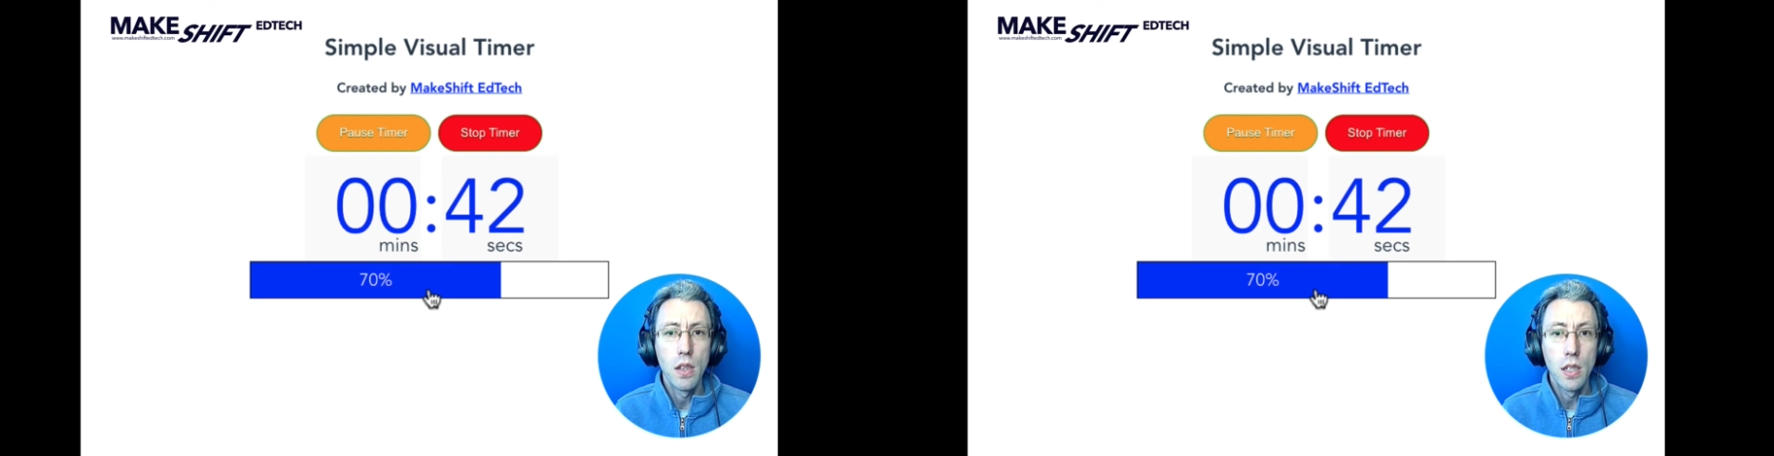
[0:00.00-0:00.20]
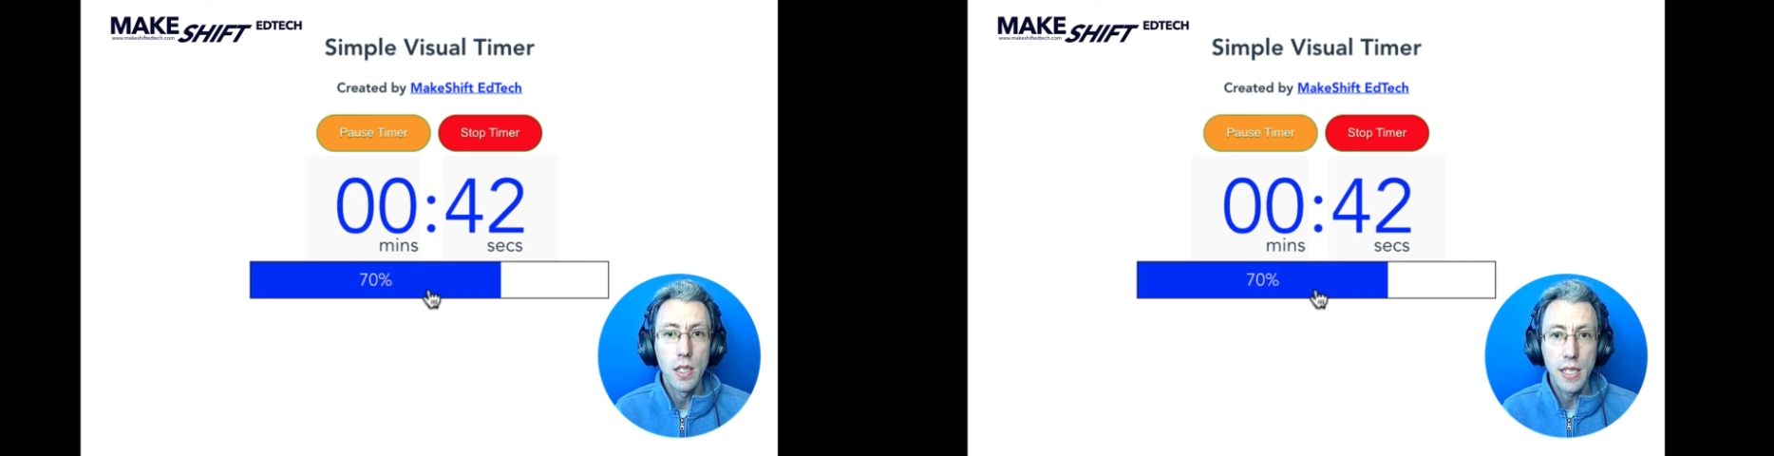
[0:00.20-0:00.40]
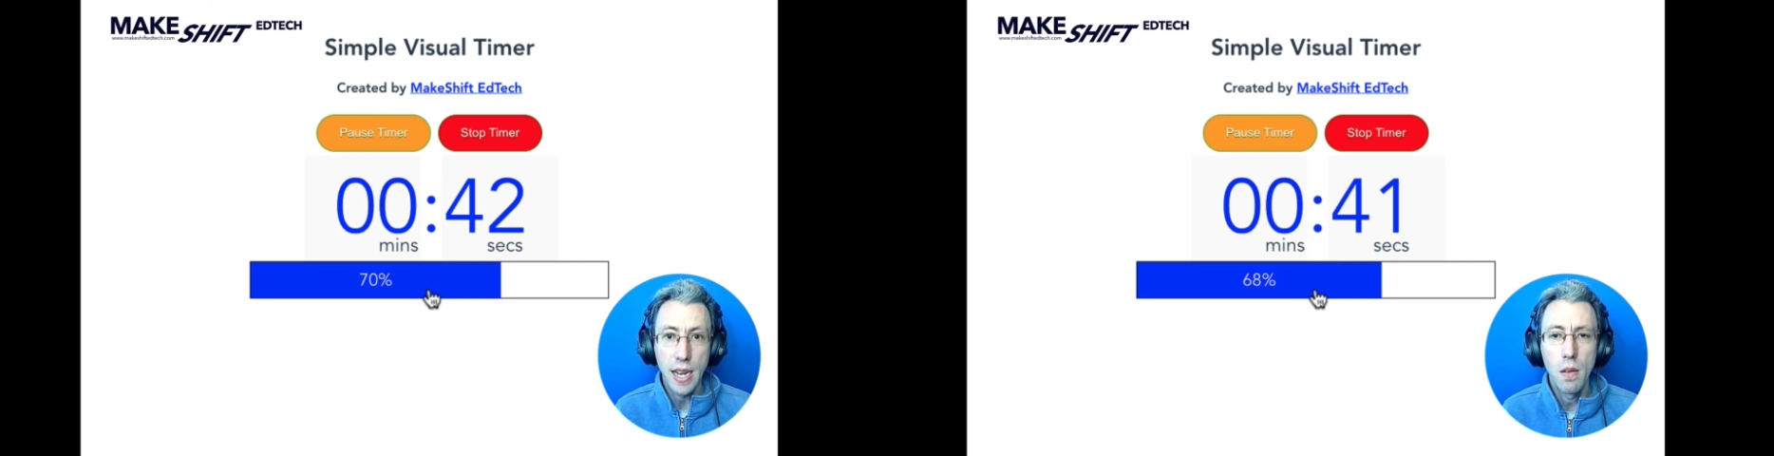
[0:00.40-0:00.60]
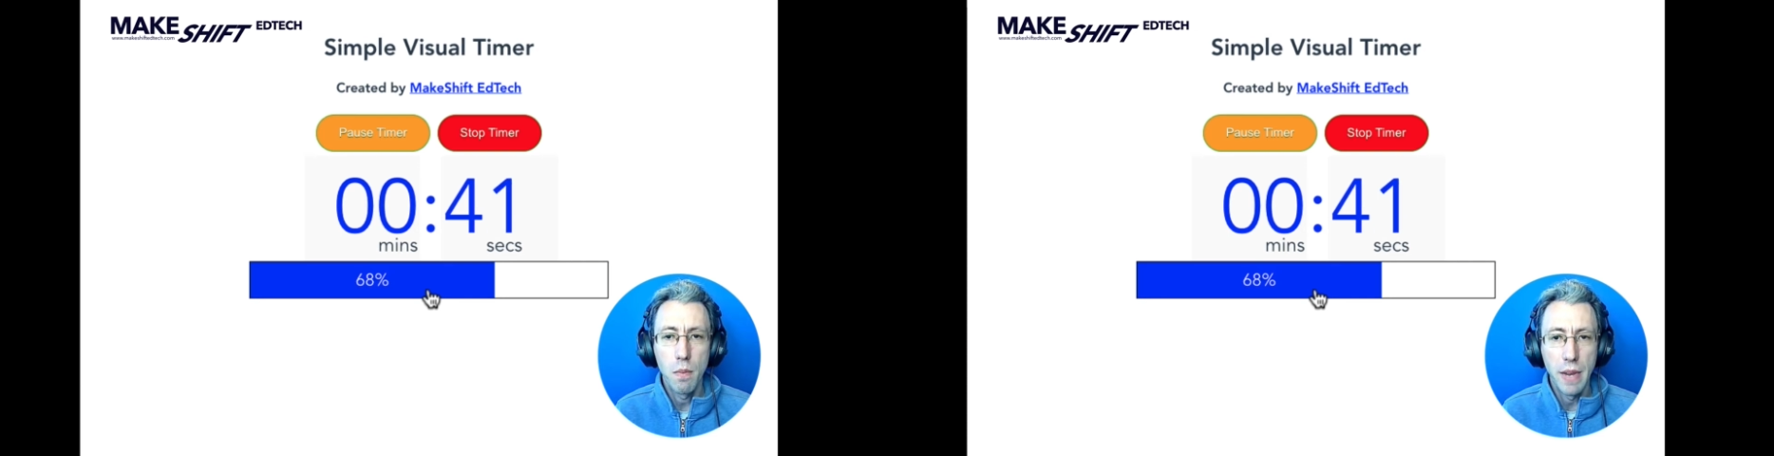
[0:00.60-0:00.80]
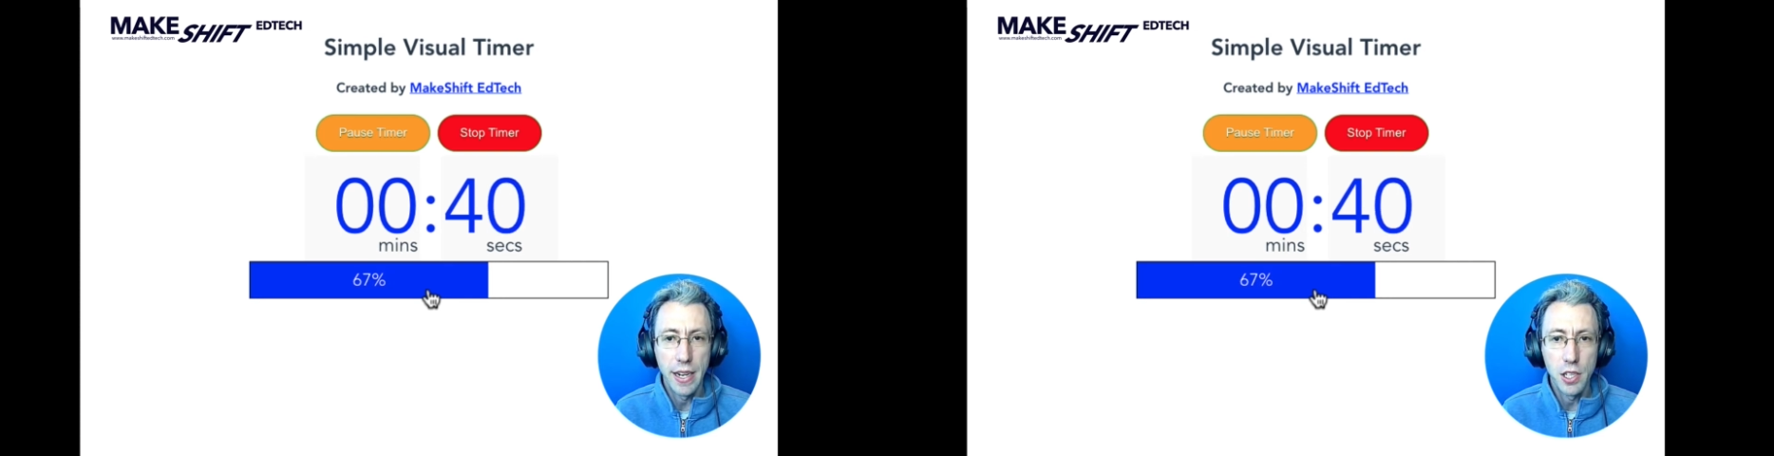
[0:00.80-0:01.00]
time
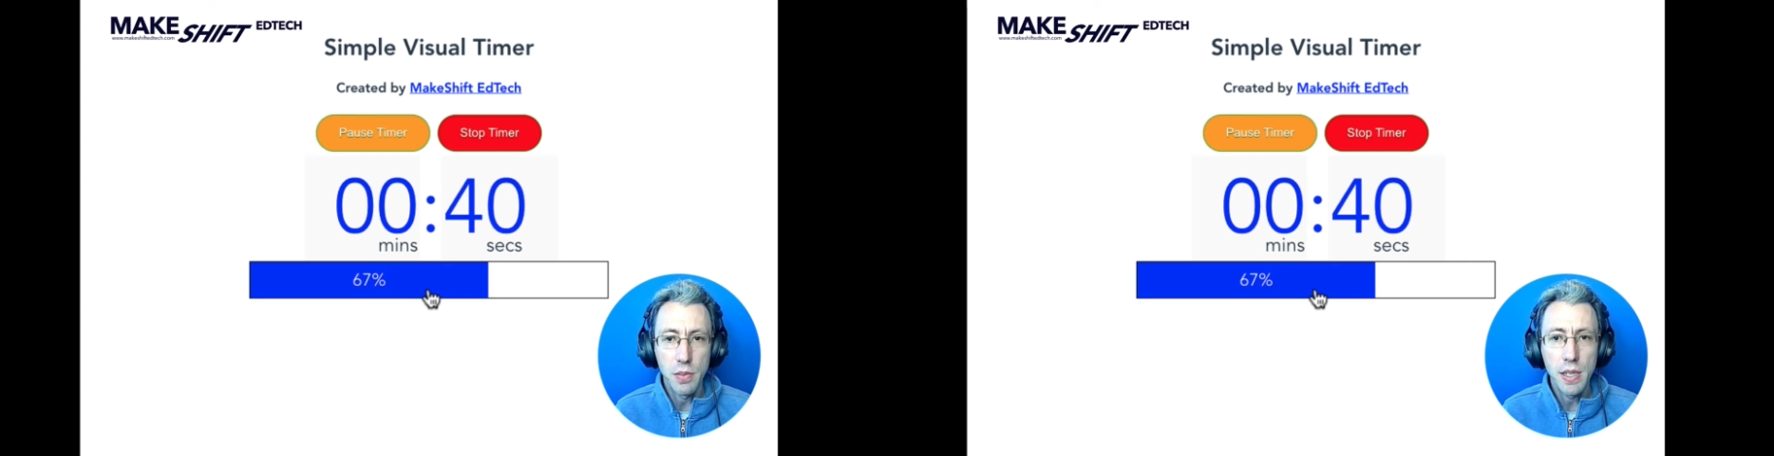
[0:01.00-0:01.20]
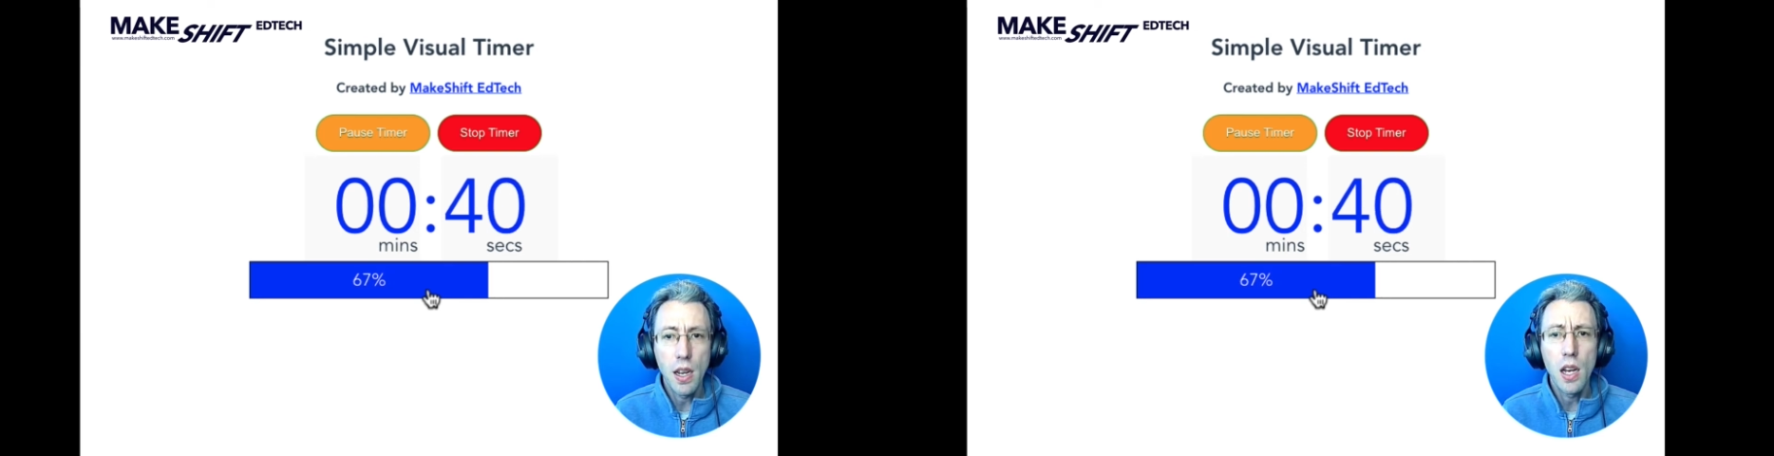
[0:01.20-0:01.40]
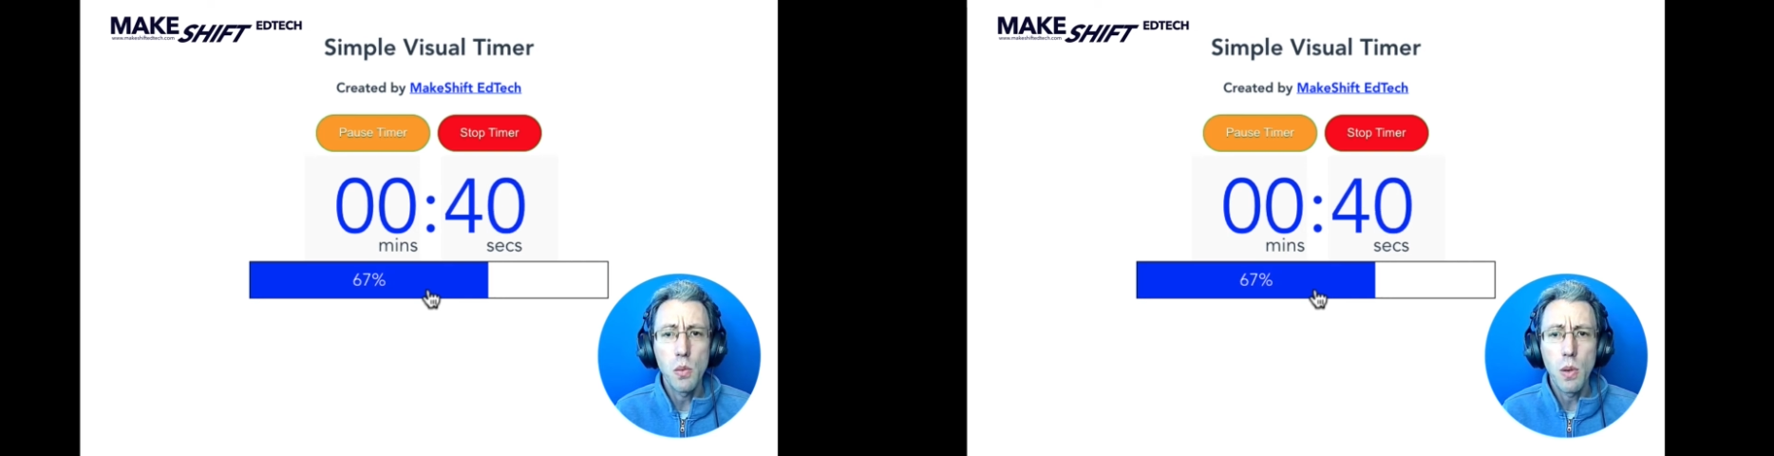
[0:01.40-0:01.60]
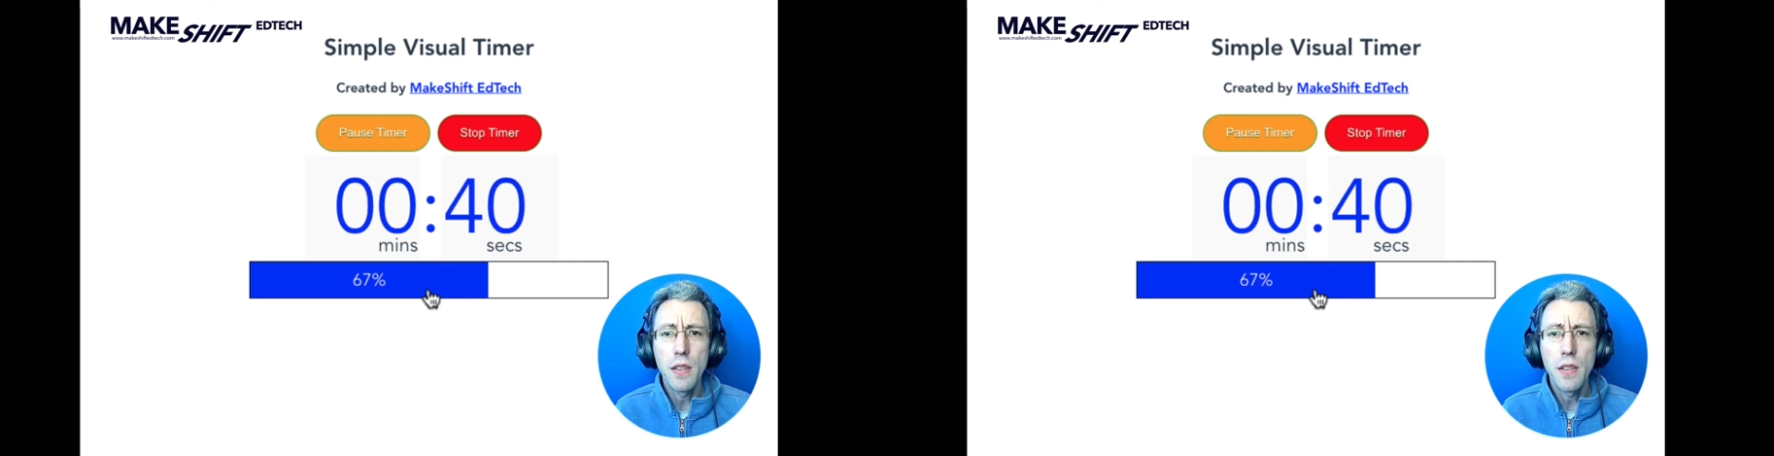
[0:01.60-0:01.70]
management as well as